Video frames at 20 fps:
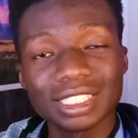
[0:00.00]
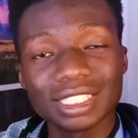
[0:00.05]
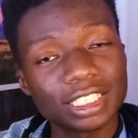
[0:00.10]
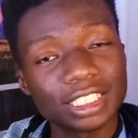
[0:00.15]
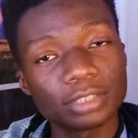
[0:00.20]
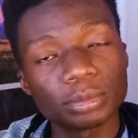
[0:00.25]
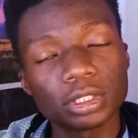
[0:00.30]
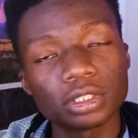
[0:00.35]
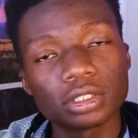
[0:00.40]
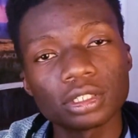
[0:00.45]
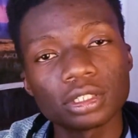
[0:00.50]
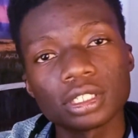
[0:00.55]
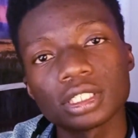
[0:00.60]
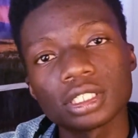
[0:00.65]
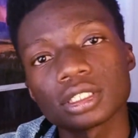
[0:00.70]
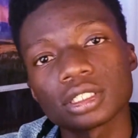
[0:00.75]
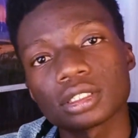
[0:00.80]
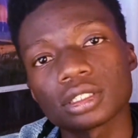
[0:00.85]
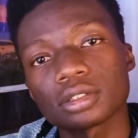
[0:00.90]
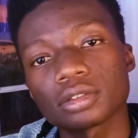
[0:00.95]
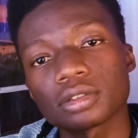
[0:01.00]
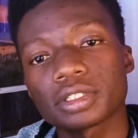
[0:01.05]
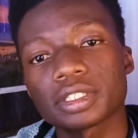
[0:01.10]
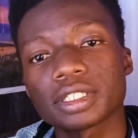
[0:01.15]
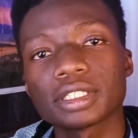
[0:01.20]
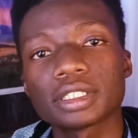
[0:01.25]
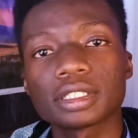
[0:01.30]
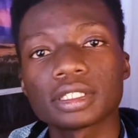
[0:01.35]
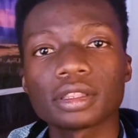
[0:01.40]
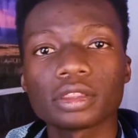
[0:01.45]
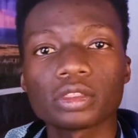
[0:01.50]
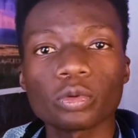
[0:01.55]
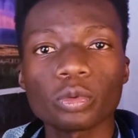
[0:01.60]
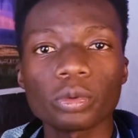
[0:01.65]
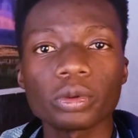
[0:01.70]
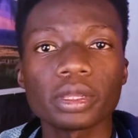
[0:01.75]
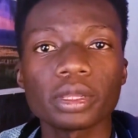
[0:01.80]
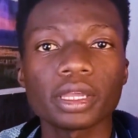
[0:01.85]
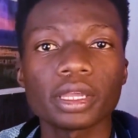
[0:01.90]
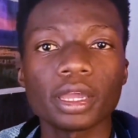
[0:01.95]
Teenage Mutant Ninja Turtles Season
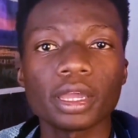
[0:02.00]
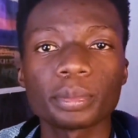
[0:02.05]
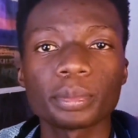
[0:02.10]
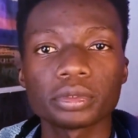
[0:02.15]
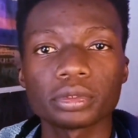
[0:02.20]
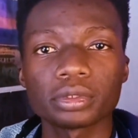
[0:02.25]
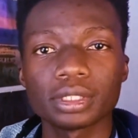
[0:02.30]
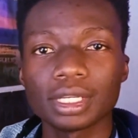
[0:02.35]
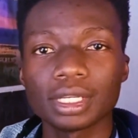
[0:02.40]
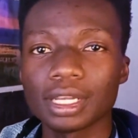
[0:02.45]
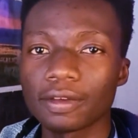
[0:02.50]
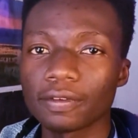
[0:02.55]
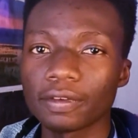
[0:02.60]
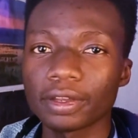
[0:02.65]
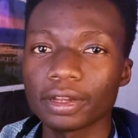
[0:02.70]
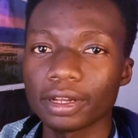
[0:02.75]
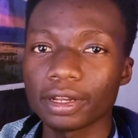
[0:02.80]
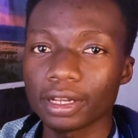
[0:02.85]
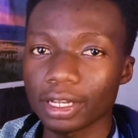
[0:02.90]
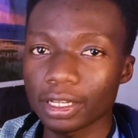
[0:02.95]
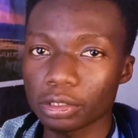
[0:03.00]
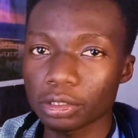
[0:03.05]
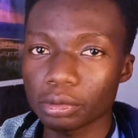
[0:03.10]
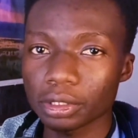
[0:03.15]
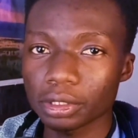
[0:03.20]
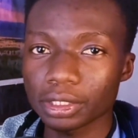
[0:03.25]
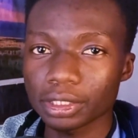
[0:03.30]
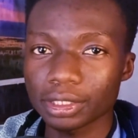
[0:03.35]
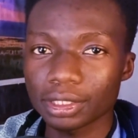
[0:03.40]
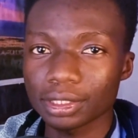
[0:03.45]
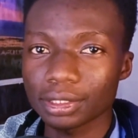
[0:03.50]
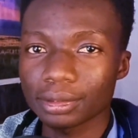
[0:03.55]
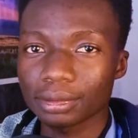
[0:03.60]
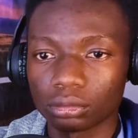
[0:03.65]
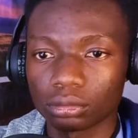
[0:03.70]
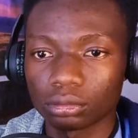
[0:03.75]
3, Episode 11. Let's watch it.